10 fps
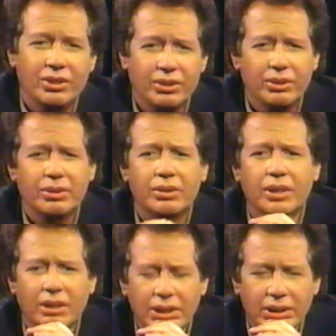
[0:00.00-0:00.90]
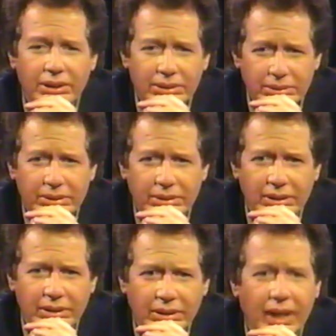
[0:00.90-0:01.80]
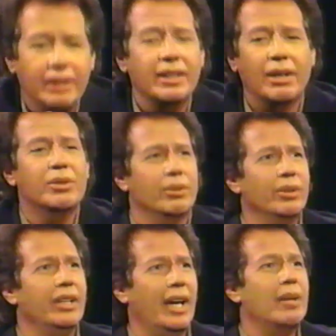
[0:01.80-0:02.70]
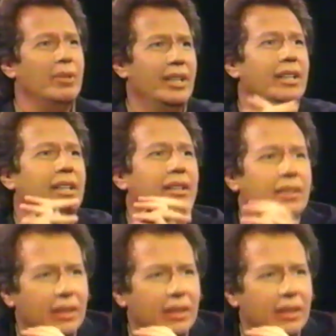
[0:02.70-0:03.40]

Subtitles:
to, I think I was a really happy kid.